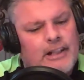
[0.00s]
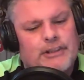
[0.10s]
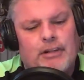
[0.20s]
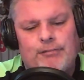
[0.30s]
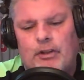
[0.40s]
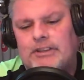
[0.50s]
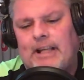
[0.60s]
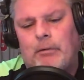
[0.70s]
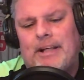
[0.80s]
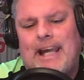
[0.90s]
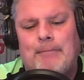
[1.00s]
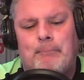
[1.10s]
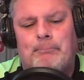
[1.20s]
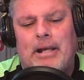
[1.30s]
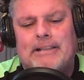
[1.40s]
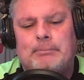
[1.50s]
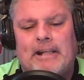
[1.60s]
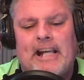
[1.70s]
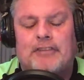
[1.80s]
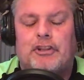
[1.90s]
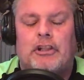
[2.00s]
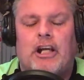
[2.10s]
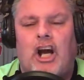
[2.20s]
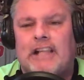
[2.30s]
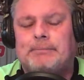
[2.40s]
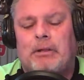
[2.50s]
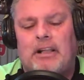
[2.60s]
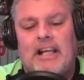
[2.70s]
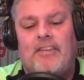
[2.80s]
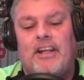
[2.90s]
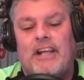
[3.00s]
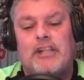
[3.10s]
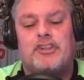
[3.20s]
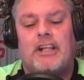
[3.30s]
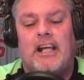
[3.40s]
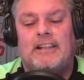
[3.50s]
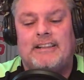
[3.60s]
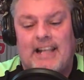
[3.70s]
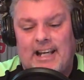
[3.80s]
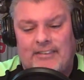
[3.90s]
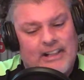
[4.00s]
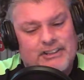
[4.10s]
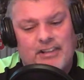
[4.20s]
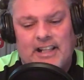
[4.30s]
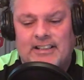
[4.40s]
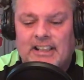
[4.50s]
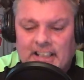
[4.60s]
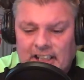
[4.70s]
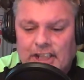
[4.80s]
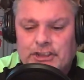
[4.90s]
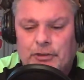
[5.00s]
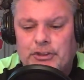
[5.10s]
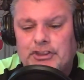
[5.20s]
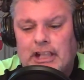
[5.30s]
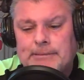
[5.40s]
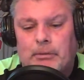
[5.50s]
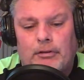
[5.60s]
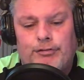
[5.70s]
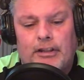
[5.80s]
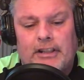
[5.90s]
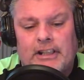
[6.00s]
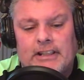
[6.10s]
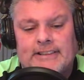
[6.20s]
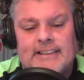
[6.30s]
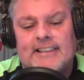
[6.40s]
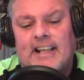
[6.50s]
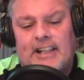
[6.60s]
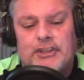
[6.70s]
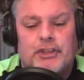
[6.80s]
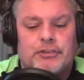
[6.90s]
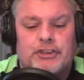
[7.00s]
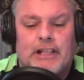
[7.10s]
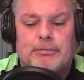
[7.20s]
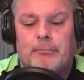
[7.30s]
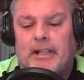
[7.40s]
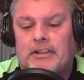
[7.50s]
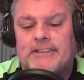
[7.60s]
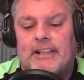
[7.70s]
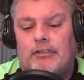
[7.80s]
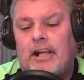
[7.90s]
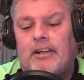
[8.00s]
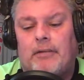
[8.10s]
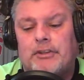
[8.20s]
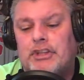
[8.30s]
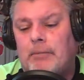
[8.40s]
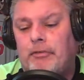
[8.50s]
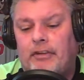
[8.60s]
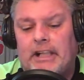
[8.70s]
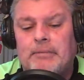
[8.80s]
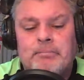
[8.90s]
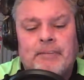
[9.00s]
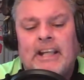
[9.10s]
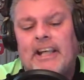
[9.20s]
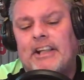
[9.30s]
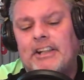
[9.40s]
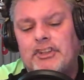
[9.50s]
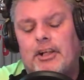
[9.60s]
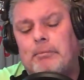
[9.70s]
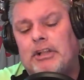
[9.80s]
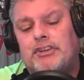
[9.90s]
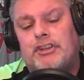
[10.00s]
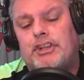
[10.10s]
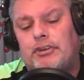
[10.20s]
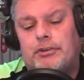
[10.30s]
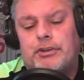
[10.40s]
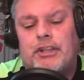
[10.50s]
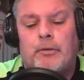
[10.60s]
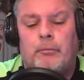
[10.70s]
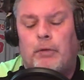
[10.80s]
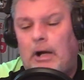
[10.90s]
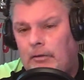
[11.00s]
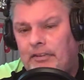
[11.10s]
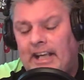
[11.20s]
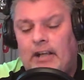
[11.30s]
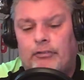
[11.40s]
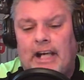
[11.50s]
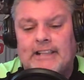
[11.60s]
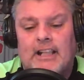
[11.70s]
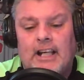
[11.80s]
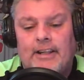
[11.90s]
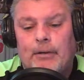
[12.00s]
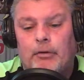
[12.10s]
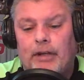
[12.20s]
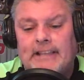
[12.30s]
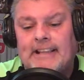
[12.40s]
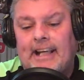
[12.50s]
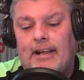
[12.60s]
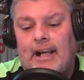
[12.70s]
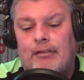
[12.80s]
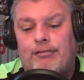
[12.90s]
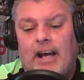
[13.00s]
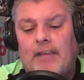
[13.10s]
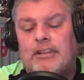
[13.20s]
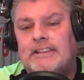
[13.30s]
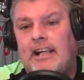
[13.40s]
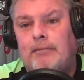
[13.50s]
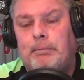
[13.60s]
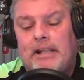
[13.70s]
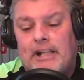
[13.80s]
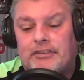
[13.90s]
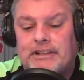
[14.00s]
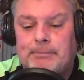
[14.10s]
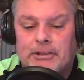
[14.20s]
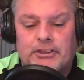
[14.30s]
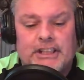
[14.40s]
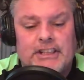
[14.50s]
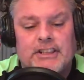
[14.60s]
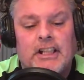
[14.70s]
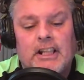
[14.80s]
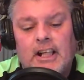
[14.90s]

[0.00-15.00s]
That's right, folks. They were named Best Pediatric Hospital in the Nation again. That's right. Children's Hospital of Philly and Cincinnati Children's Hospital Medical Center rounded up the top three. In addition to Boston Children's, however they are ranked, they were ranked again out of 5 of 10 pediatric specialties.